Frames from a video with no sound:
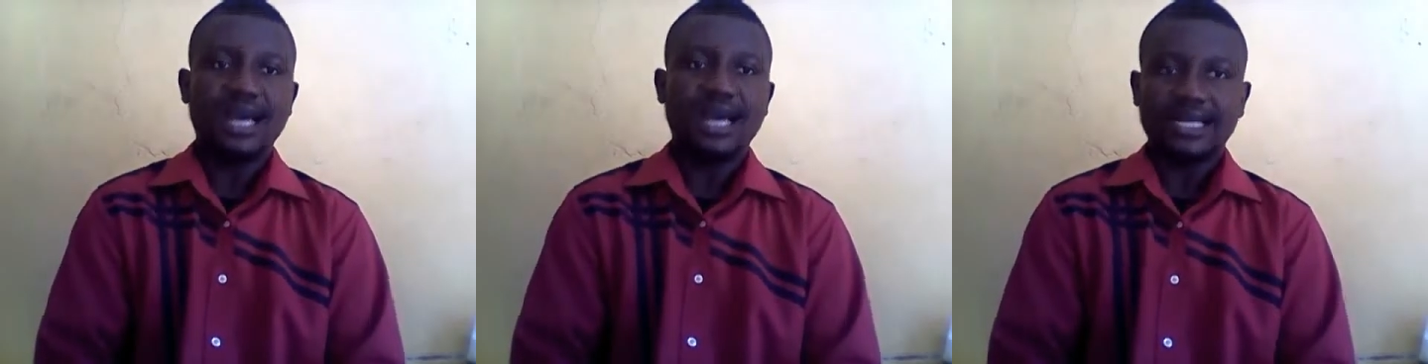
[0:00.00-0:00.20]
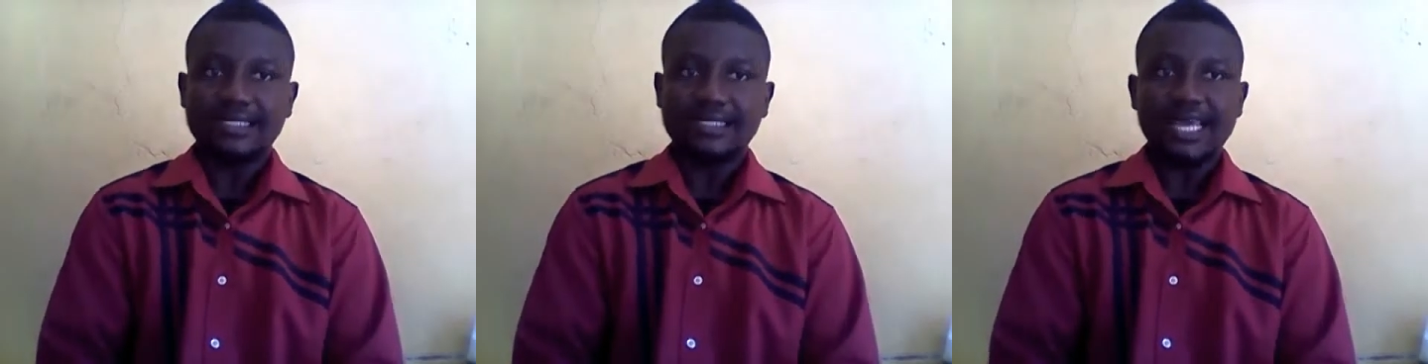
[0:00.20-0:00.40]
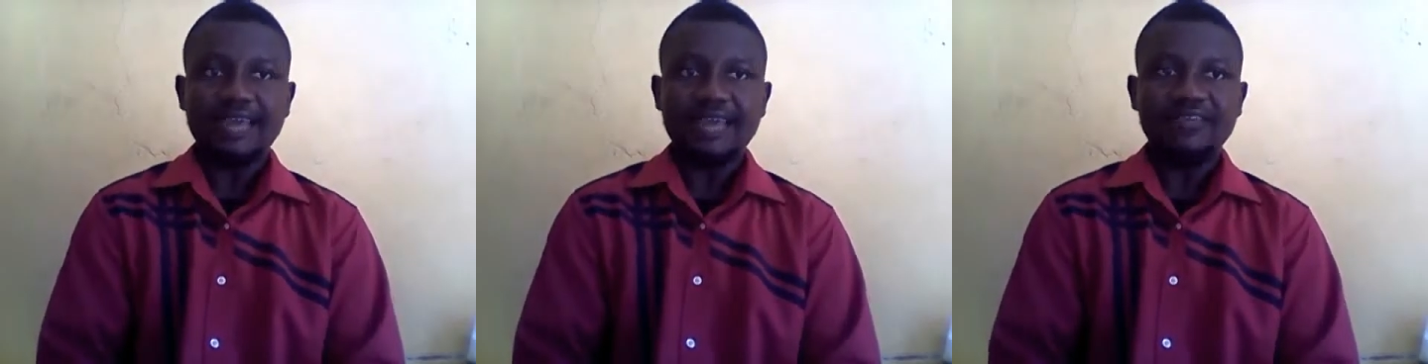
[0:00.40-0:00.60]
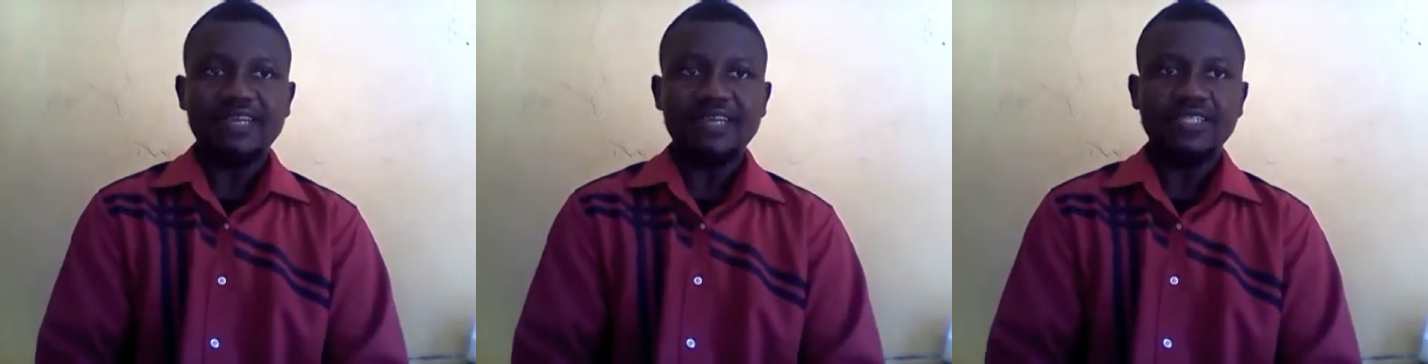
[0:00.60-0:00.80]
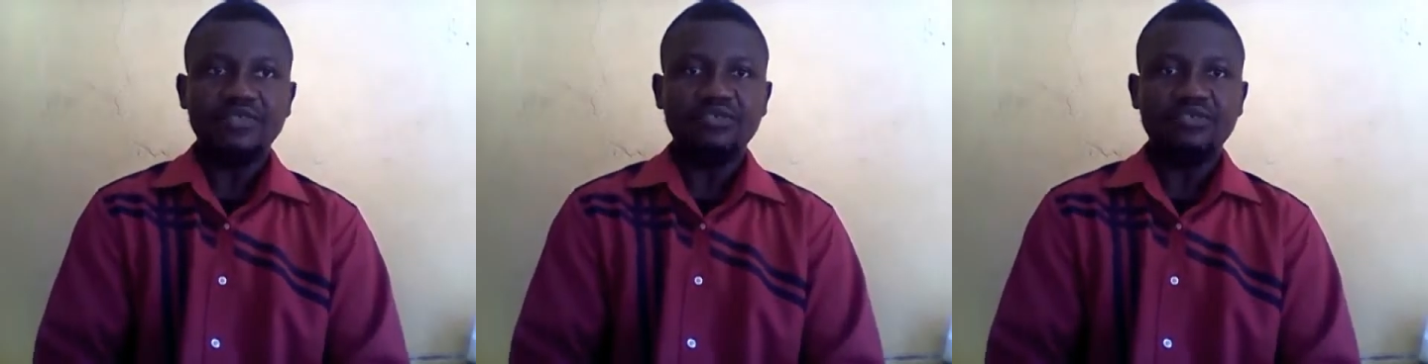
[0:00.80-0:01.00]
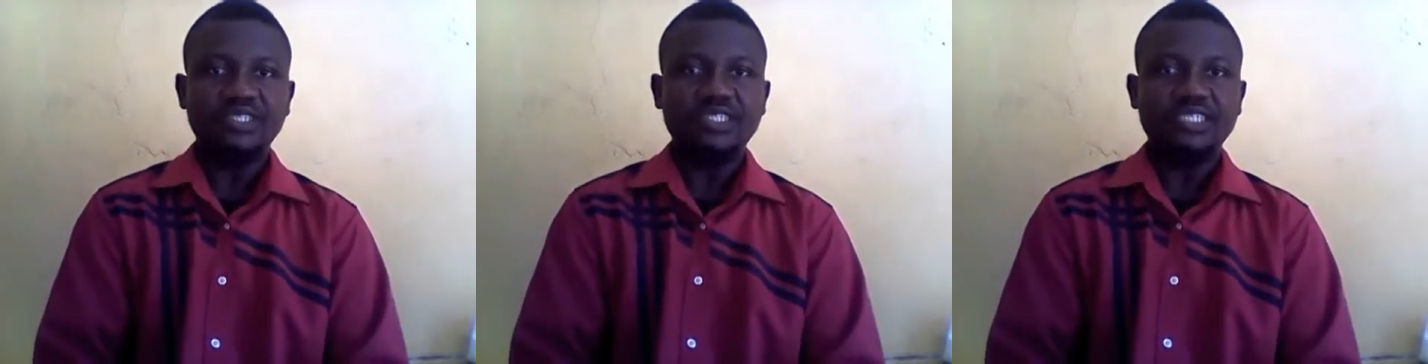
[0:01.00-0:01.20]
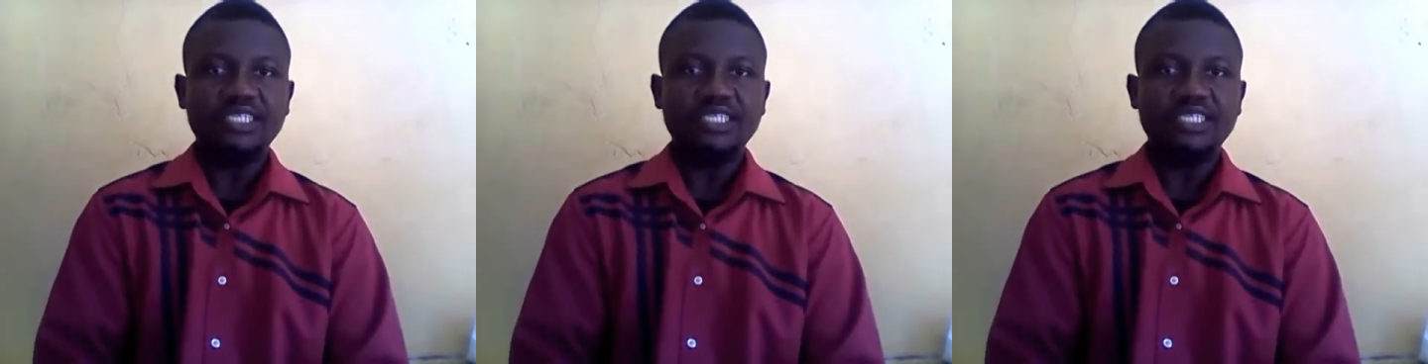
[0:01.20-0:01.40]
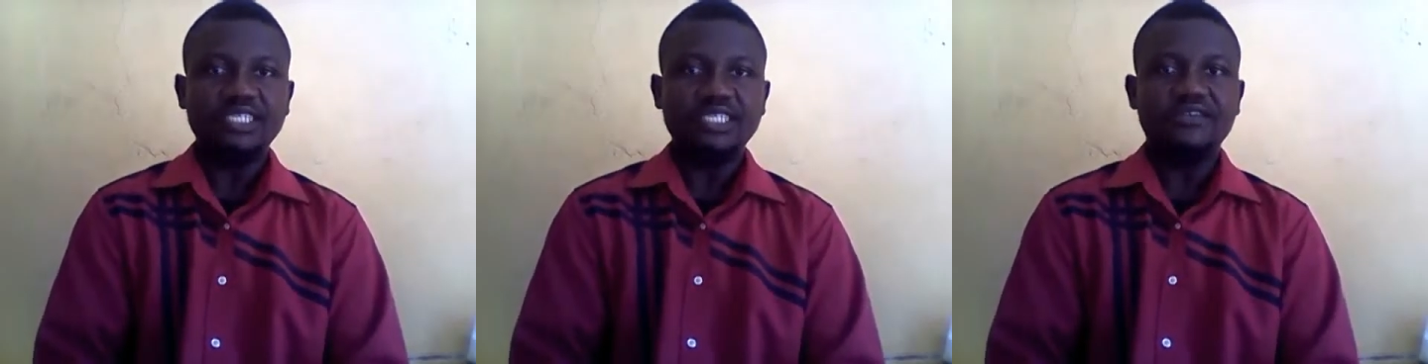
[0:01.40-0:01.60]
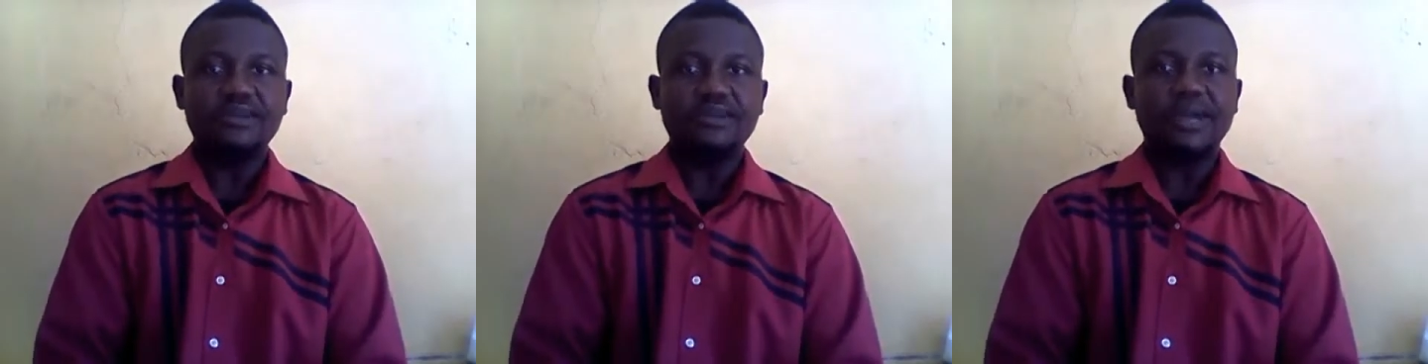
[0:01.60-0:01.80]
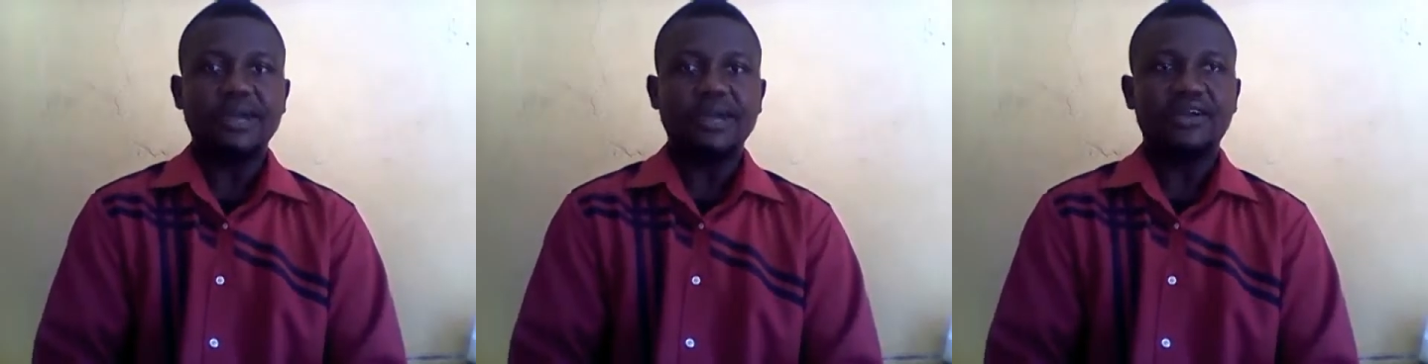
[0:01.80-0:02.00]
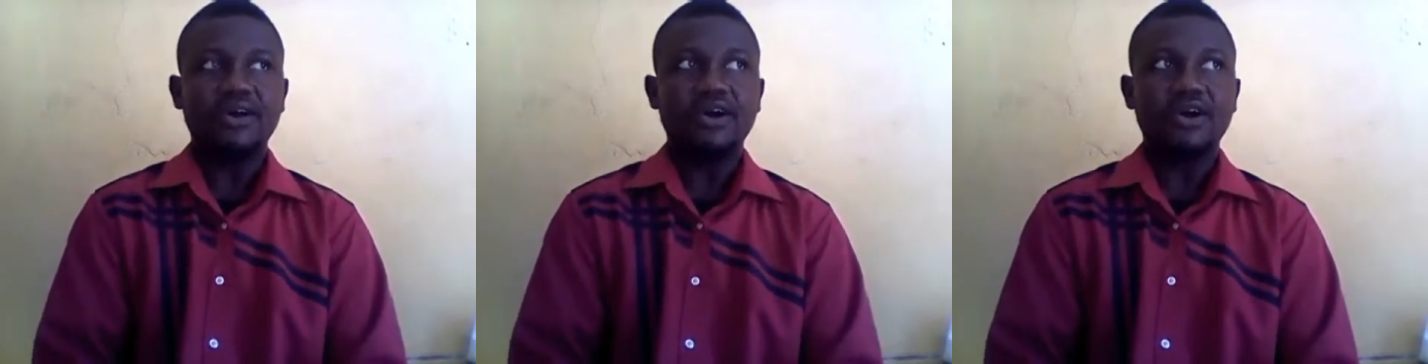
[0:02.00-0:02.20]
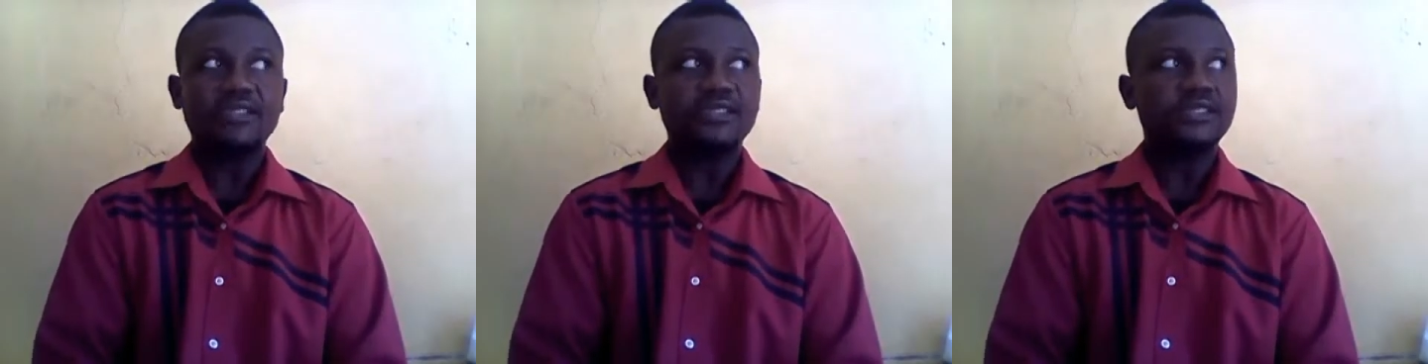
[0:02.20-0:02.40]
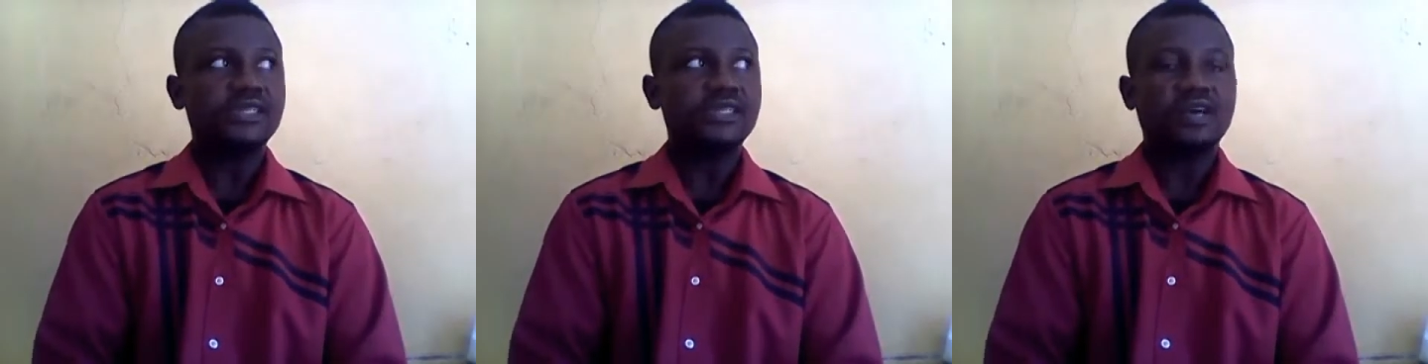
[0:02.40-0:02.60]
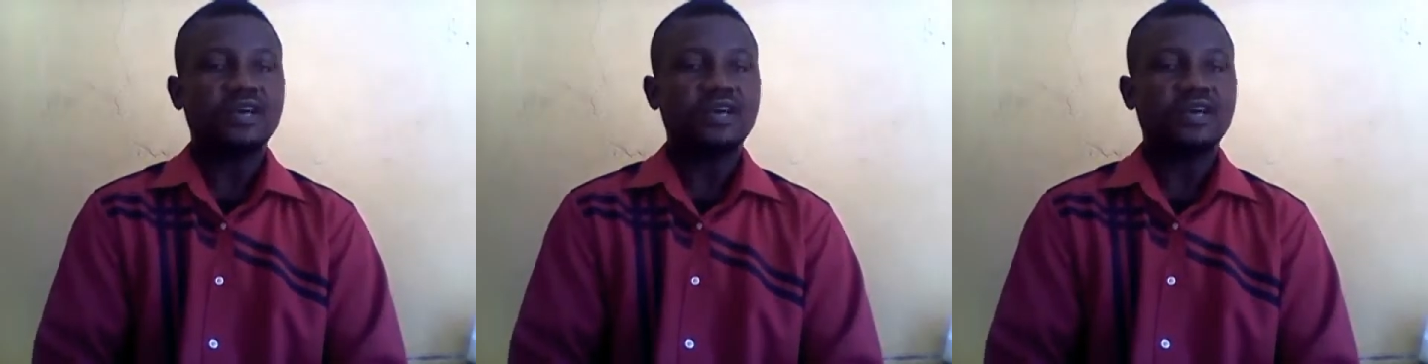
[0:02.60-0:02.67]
as evidence received by courts